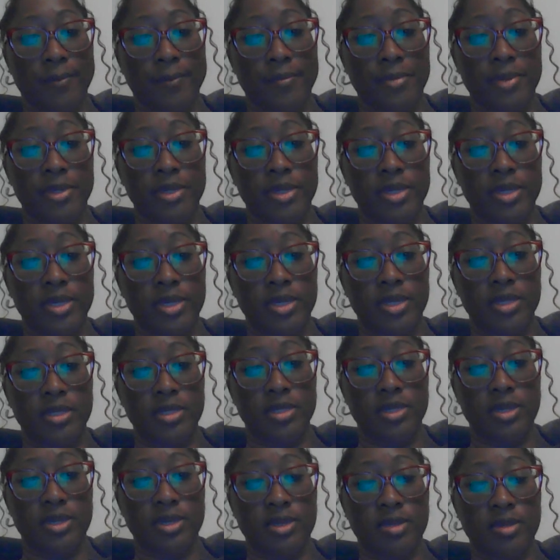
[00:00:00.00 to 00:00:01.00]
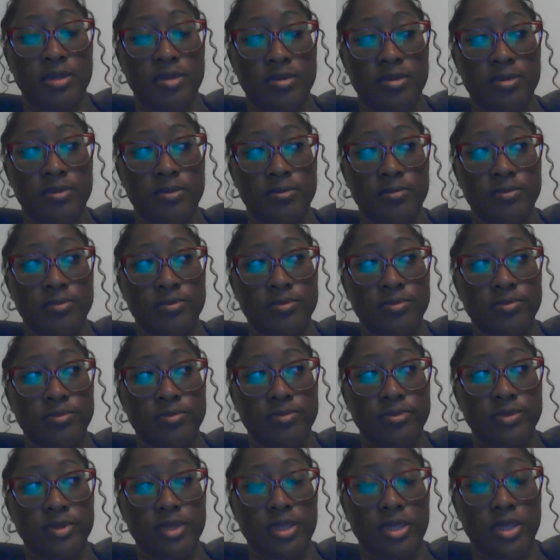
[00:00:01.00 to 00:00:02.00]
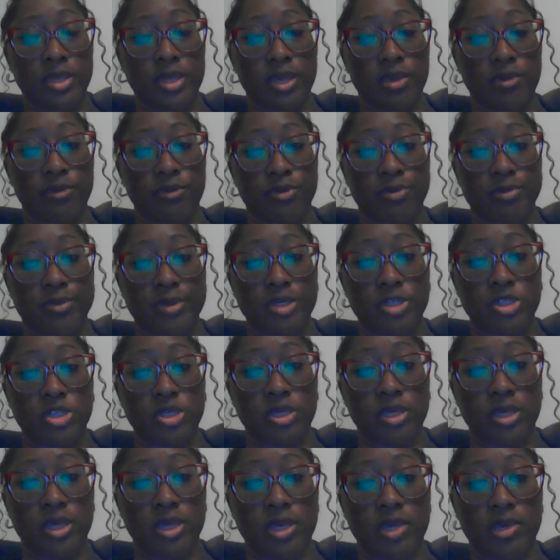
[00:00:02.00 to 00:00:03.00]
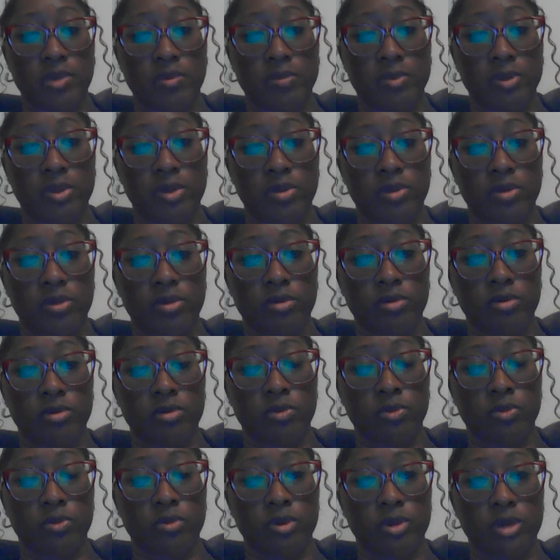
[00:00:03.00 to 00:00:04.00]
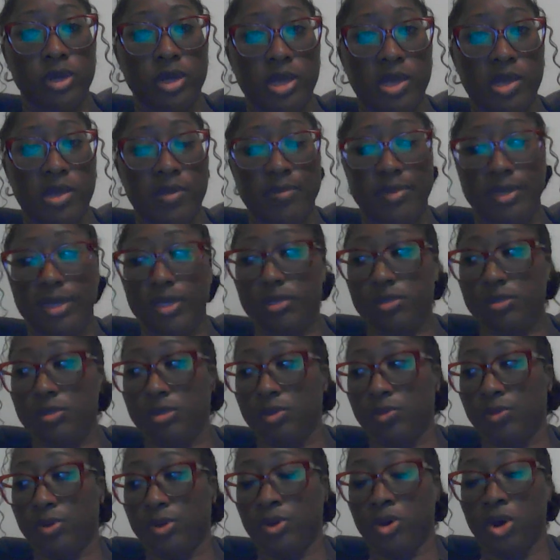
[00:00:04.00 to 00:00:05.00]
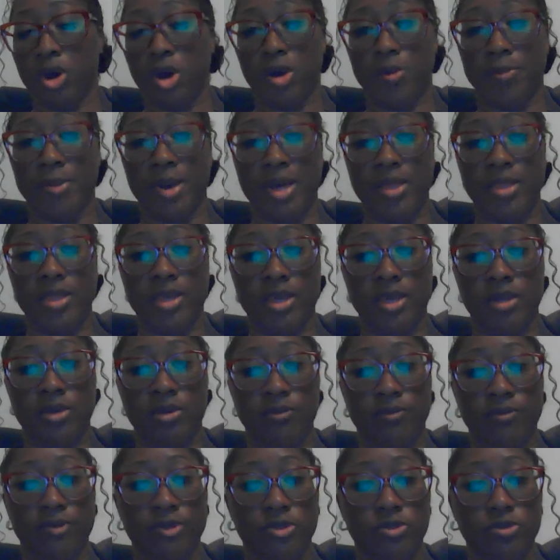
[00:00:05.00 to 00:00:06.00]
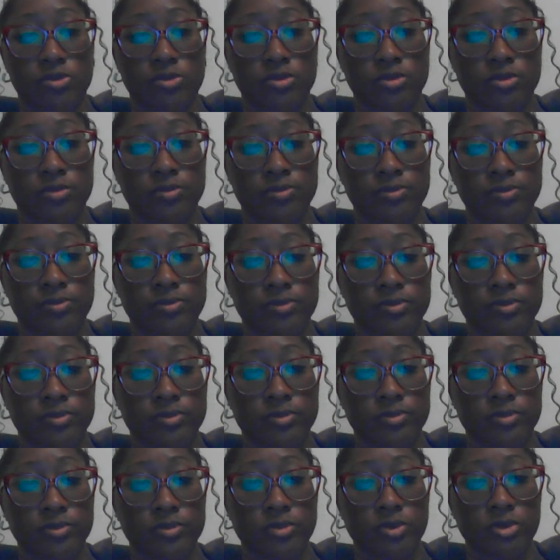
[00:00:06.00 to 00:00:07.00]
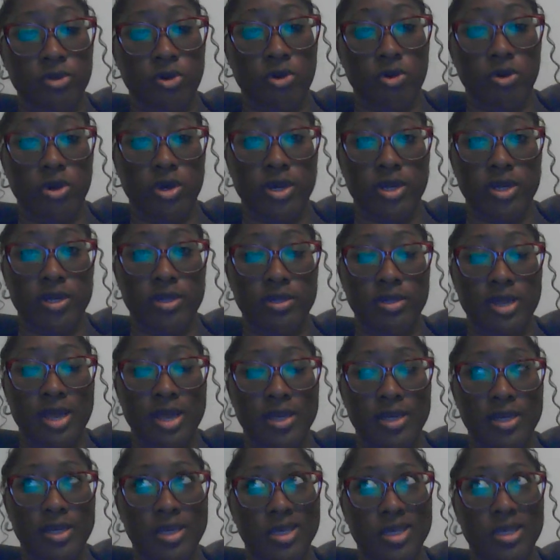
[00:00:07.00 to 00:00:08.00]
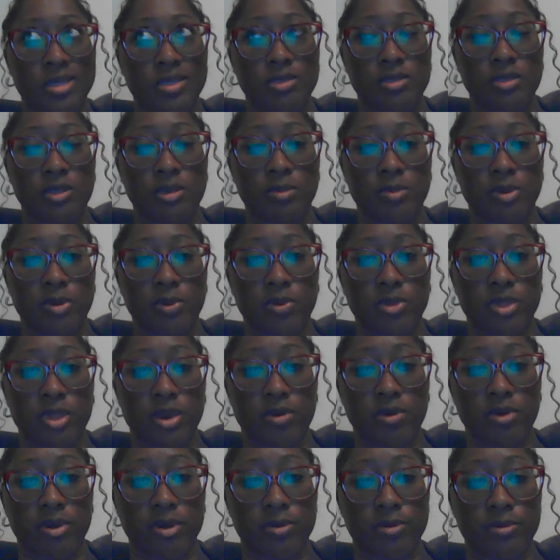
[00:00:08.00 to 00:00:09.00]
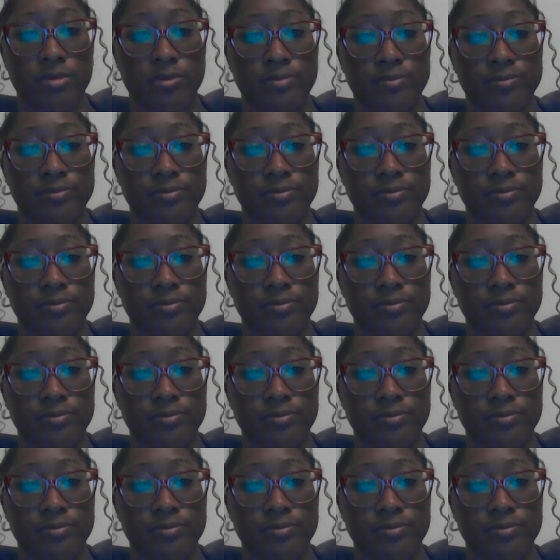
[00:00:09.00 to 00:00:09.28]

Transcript: but the information can be easily recalled by the individual, or not easily, but without help.